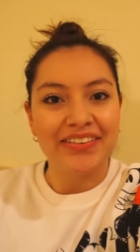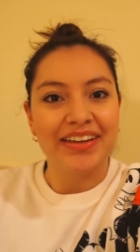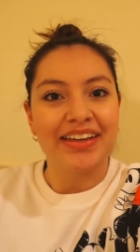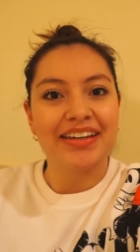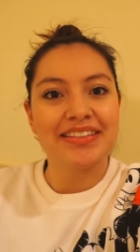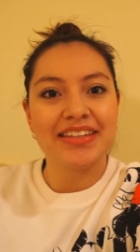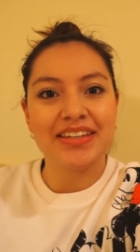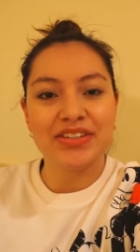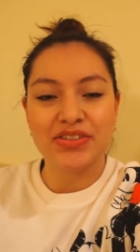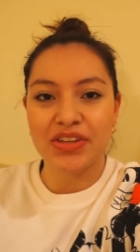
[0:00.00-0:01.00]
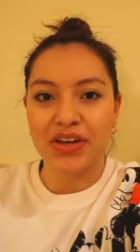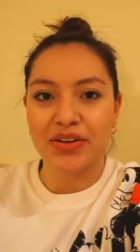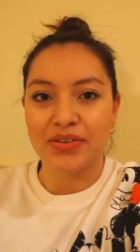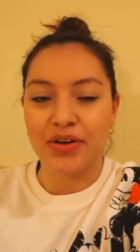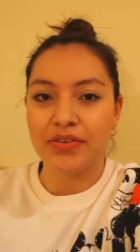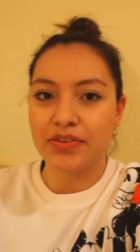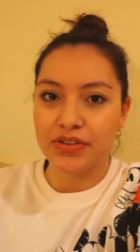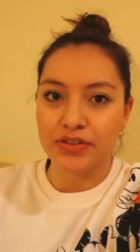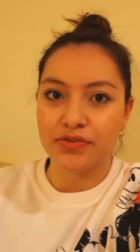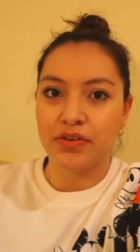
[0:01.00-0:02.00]
guys. So
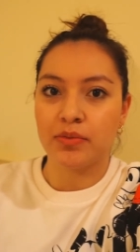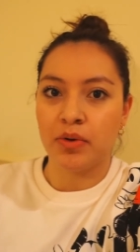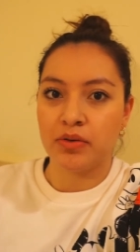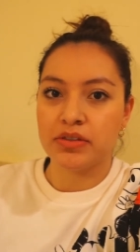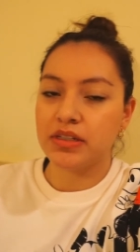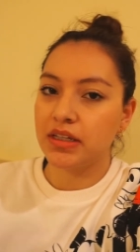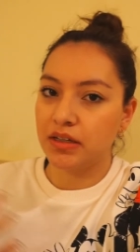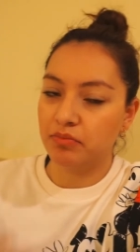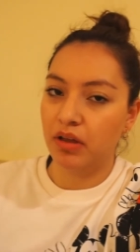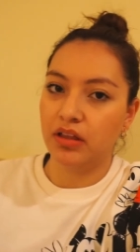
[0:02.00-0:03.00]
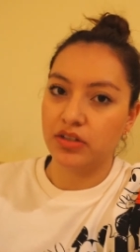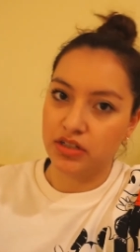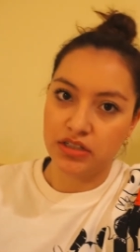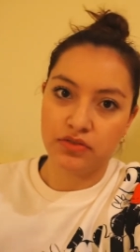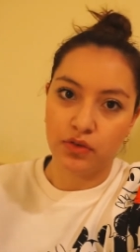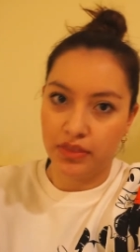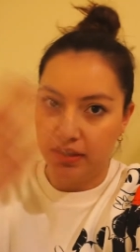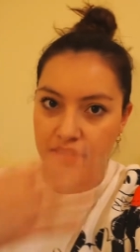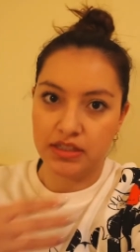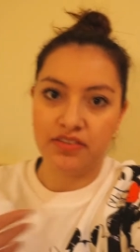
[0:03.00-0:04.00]
first and foremost, apologies for
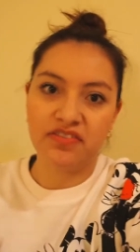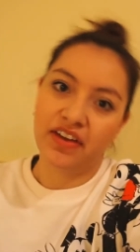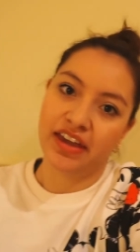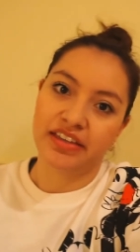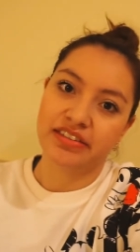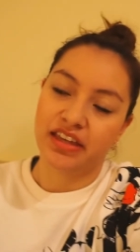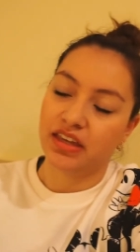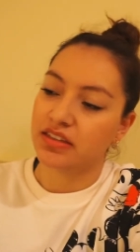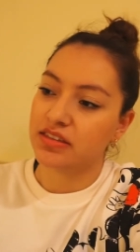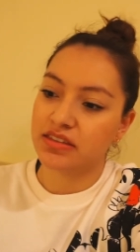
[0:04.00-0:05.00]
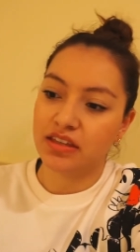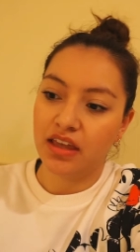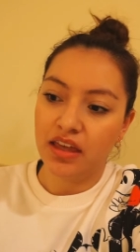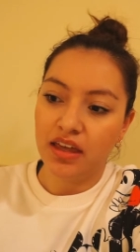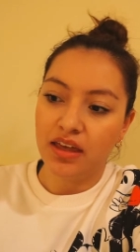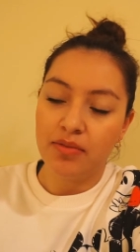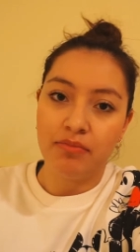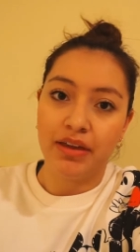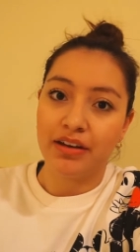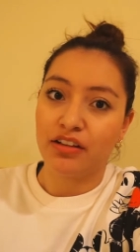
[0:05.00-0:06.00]
this face. It's
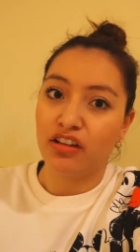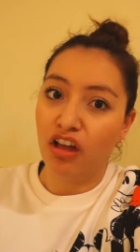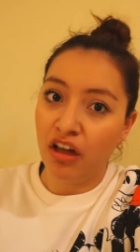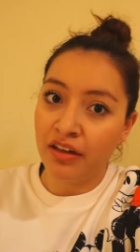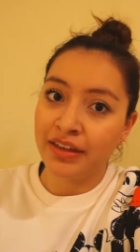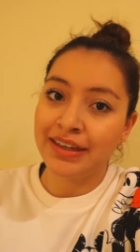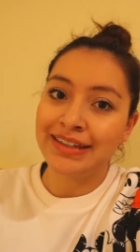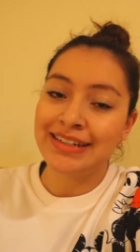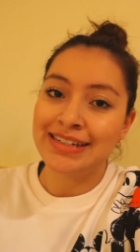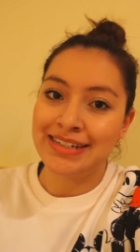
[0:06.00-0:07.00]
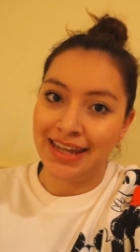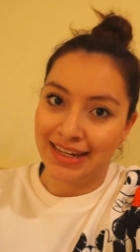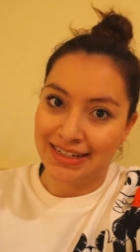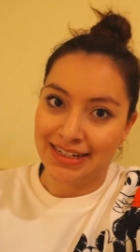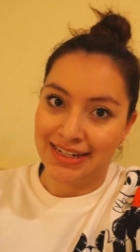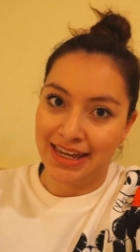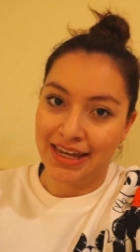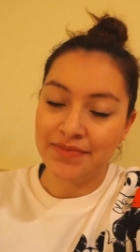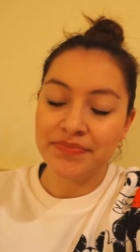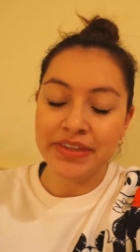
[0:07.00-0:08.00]
been a long day
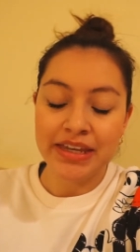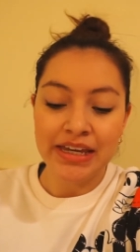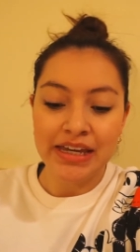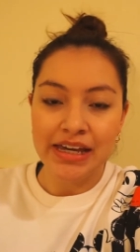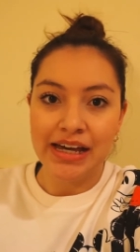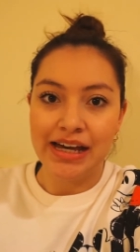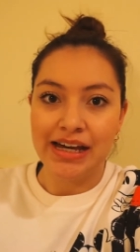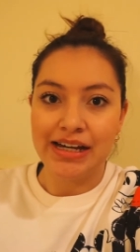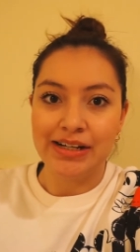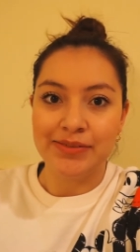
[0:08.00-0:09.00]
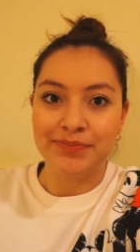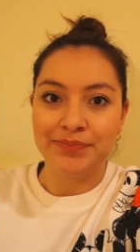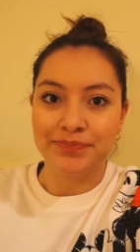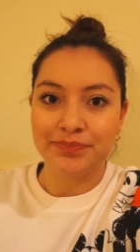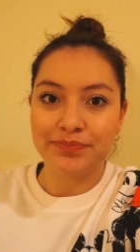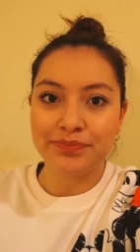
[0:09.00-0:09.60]
today. Um,